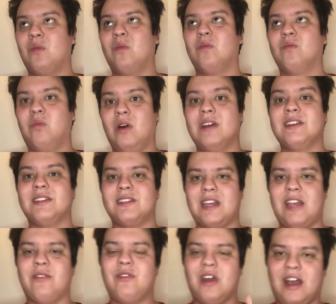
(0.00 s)
was
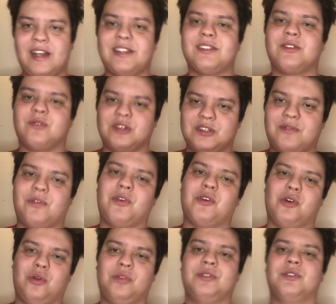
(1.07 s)
a nice Christopher
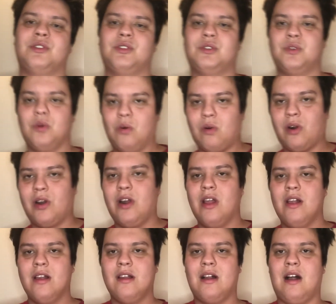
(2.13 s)
Nolan score.
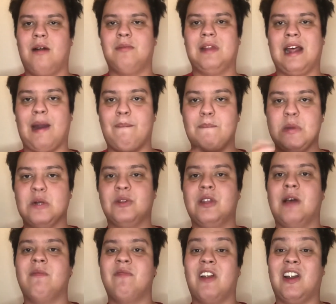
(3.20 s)
A lot of build
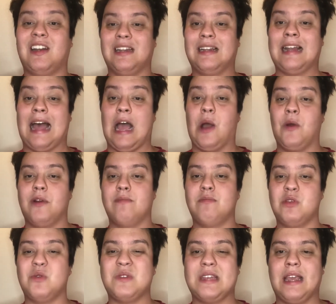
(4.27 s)
up, very loud
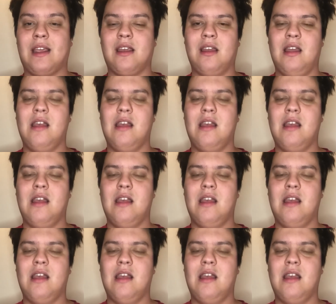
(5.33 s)
music,